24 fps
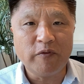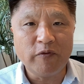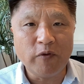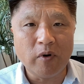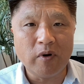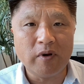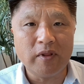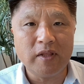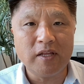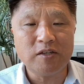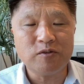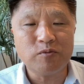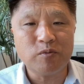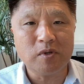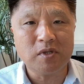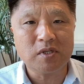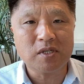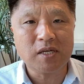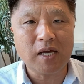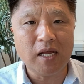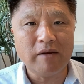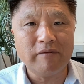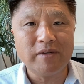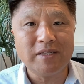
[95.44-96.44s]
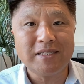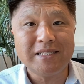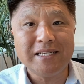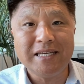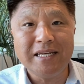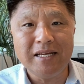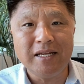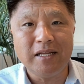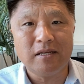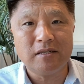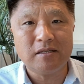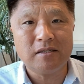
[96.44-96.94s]
before this was kind of a
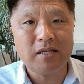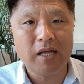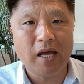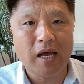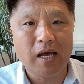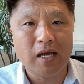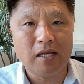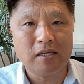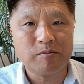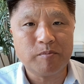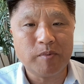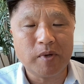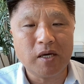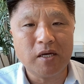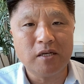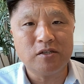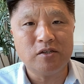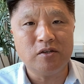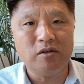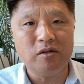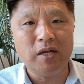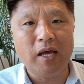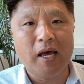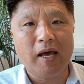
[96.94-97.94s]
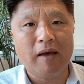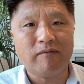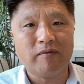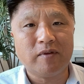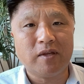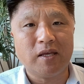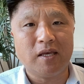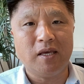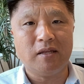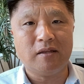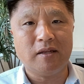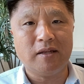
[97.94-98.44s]
tedious task because you have
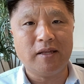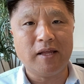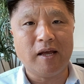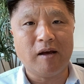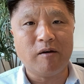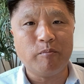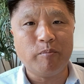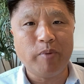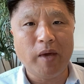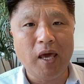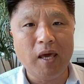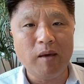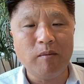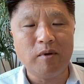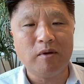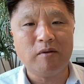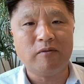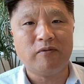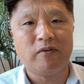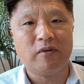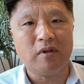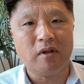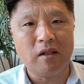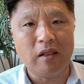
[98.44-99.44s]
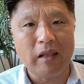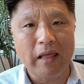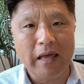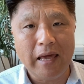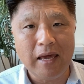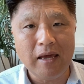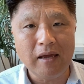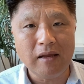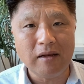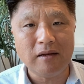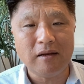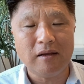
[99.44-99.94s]
to get the down payment for the
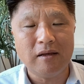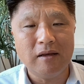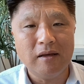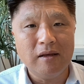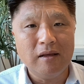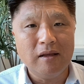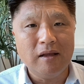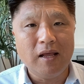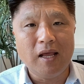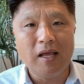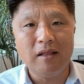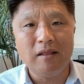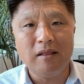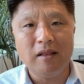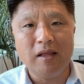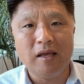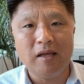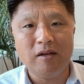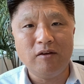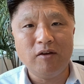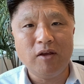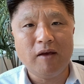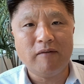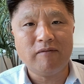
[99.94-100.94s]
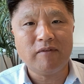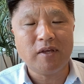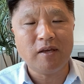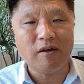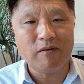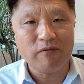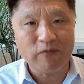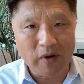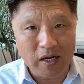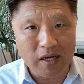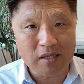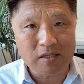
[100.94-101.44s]
land, and then you have to
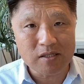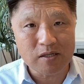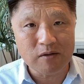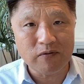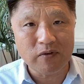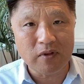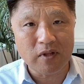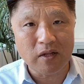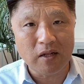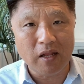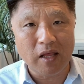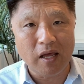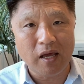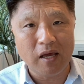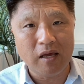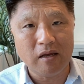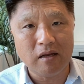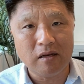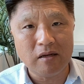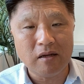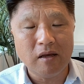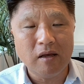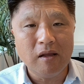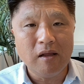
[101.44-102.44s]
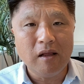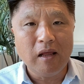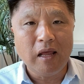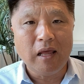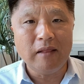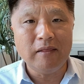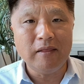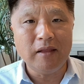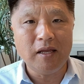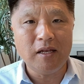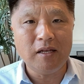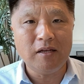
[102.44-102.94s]
get financing for the land,
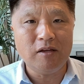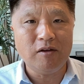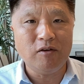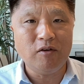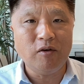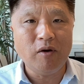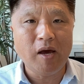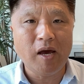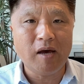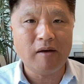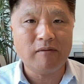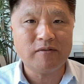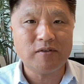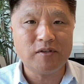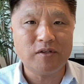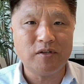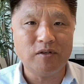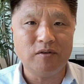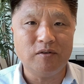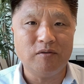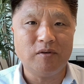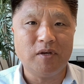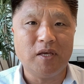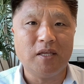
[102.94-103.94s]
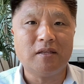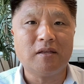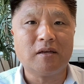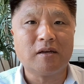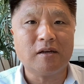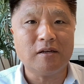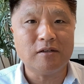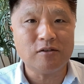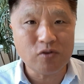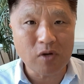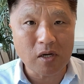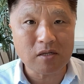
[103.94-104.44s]
and then you have to get the
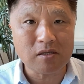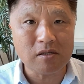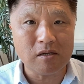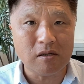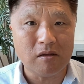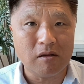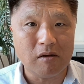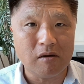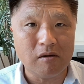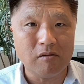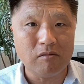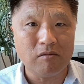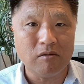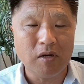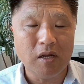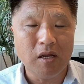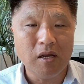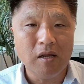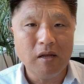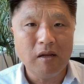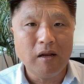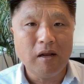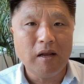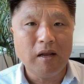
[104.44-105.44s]
construction loan,